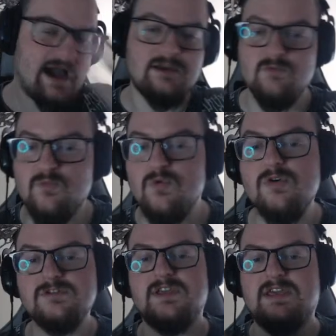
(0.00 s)
I
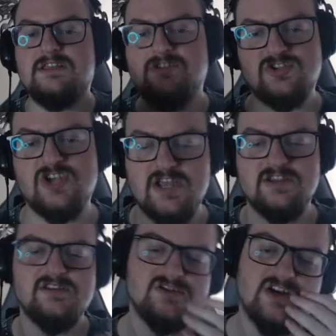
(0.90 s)
would in
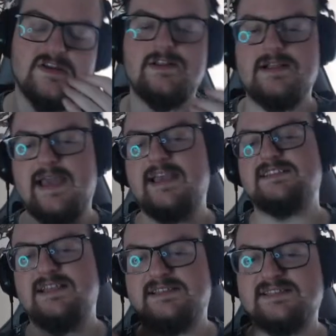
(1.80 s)
general
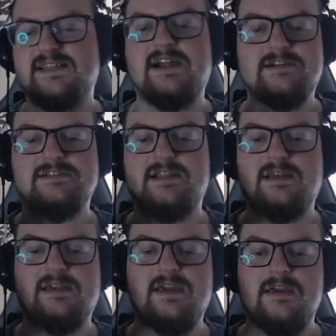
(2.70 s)
case like start
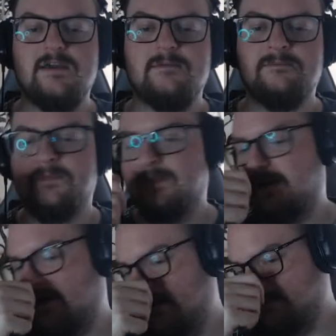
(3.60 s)
like
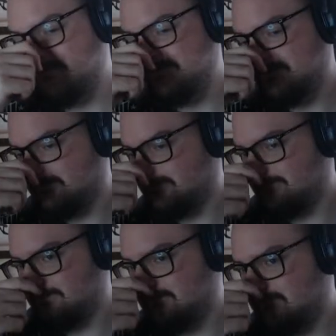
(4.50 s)

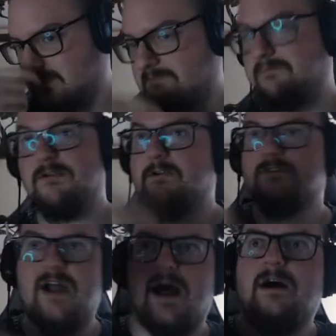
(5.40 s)

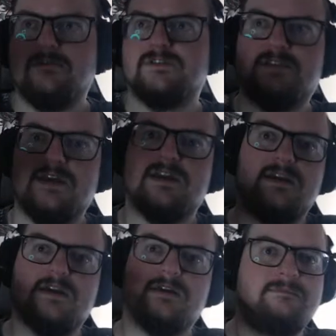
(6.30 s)
blur out
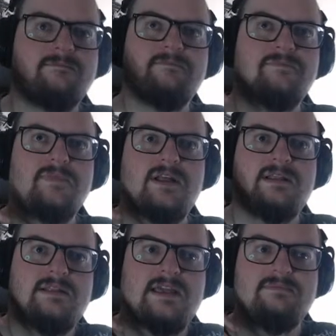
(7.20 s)
the
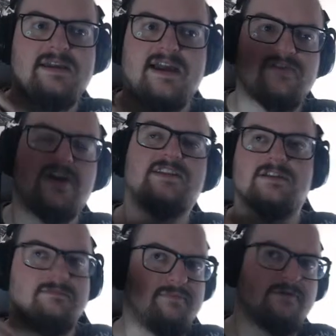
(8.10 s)
like make a
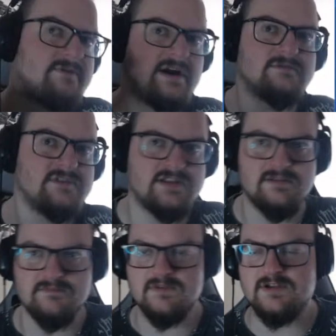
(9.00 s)
gradient, blur out
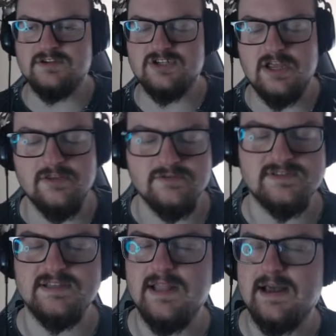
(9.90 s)
the
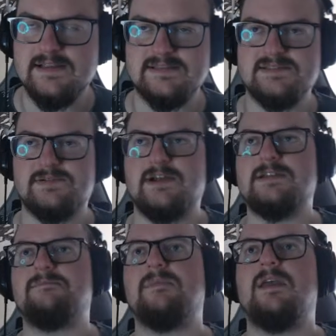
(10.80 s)
shadows and lights,
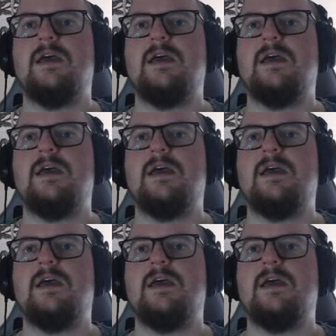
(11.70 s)
right?